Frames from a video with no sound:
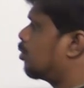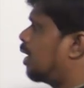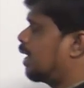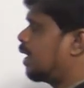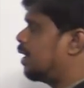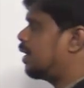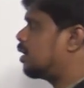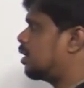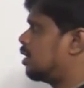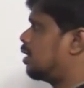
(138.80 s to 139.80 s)
to
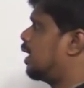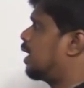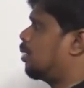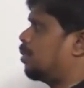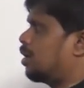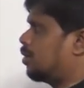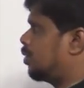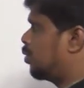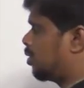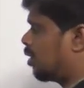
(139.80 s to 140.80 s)
allocate the data part of
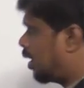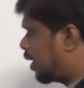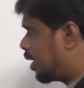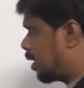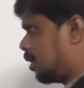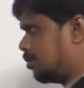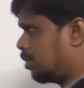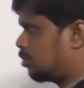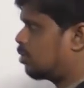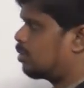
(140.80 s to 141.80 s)
the original datagram?
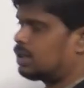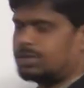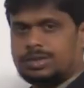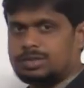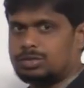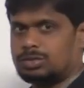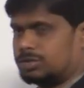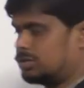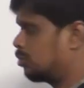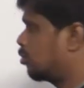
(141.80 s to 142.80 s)
This is what the first
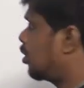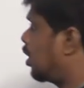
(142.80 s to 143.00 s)
question. So